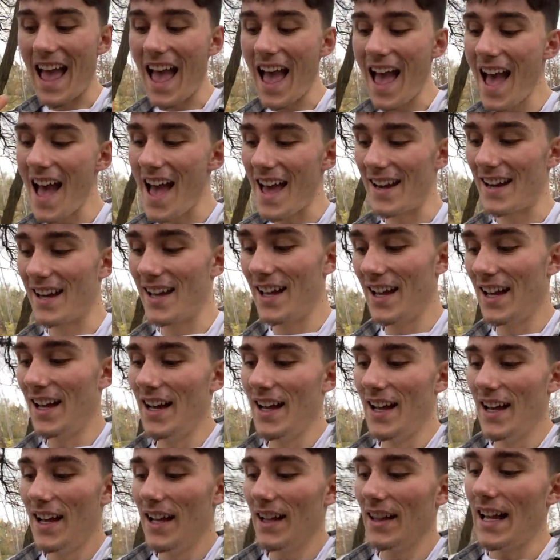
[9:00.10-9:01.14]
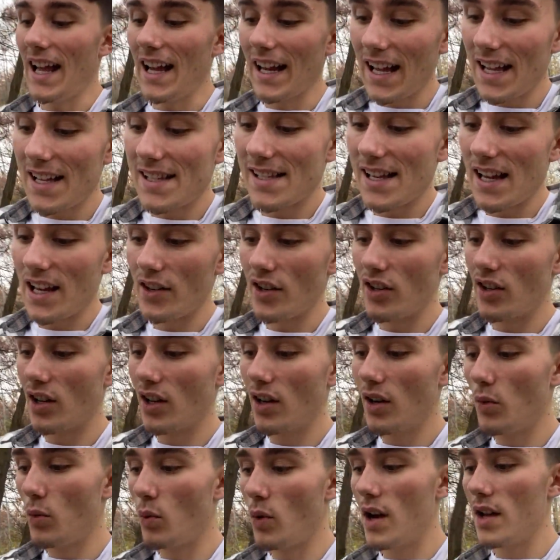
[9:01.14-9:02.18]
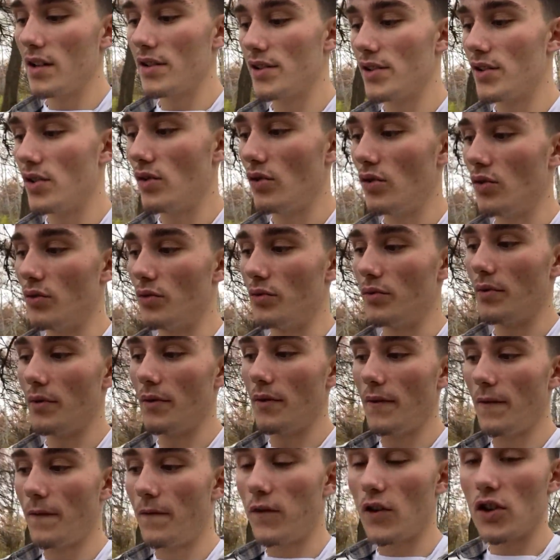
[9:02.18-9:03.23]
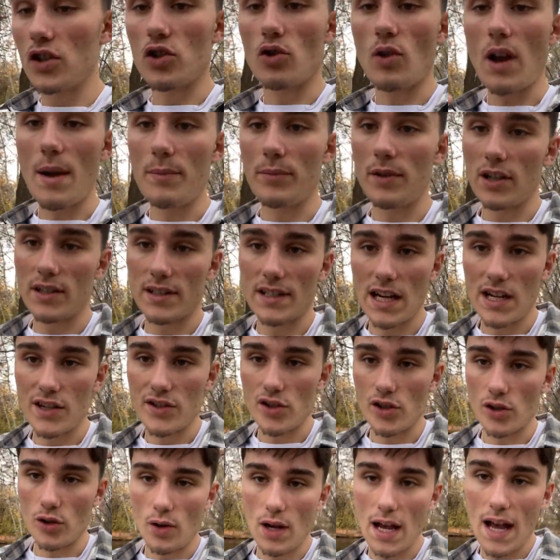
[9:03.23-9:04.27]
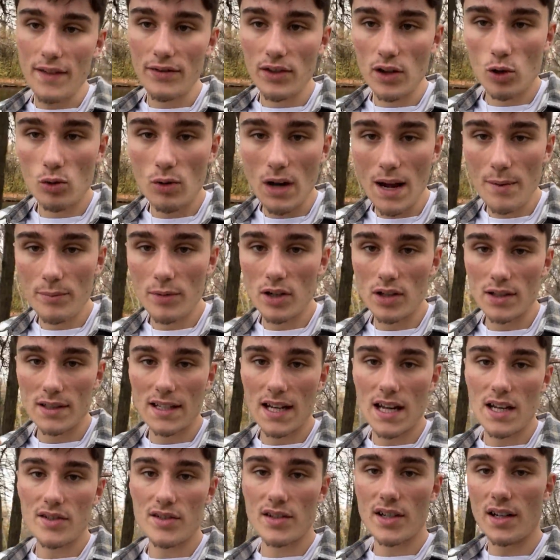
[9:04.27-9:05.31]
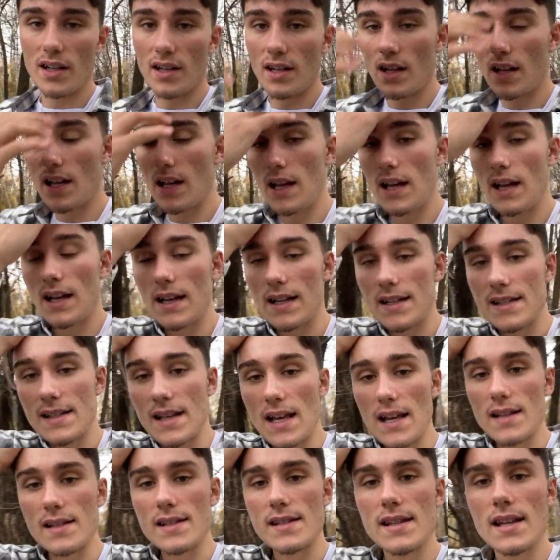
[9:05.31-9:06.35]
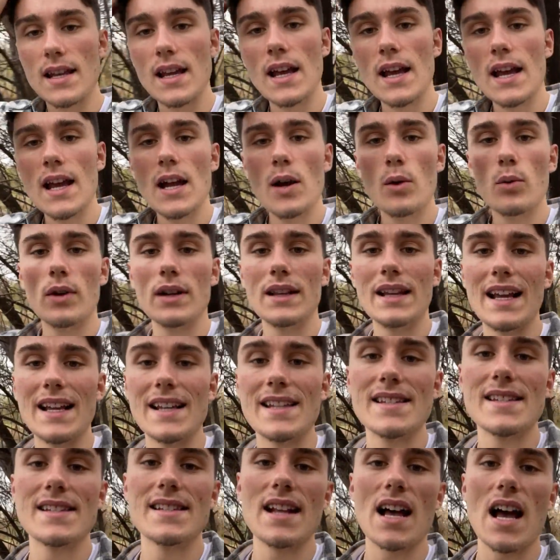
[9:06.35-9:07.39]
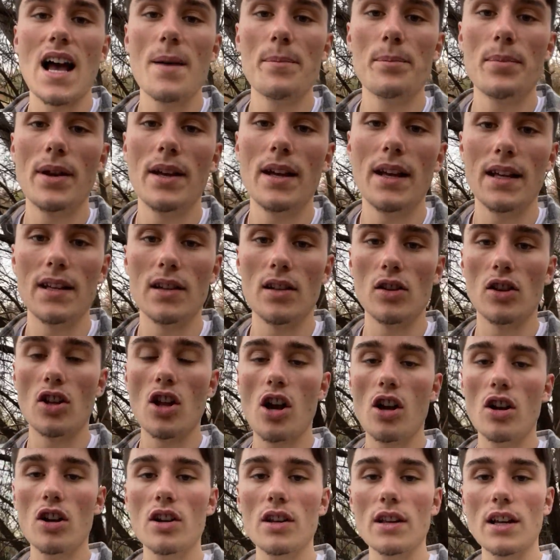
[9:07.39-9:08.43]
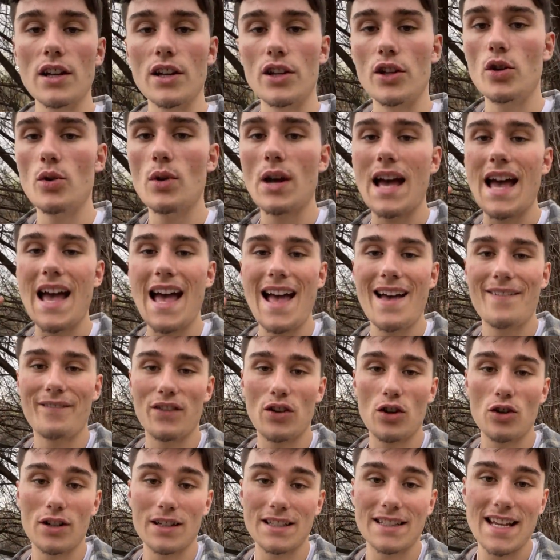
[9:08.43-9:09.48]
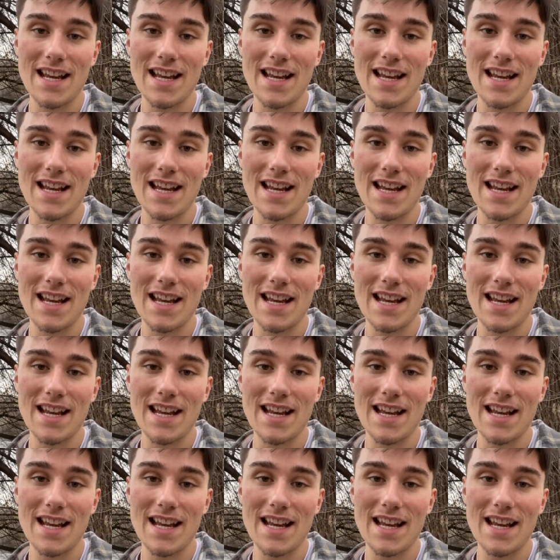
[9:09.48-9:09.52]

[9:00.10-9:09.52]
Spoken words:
ad, like I said, you're going to want to first grab their attention. You have to grab their attention in a sense where they stop, and the longer that you have their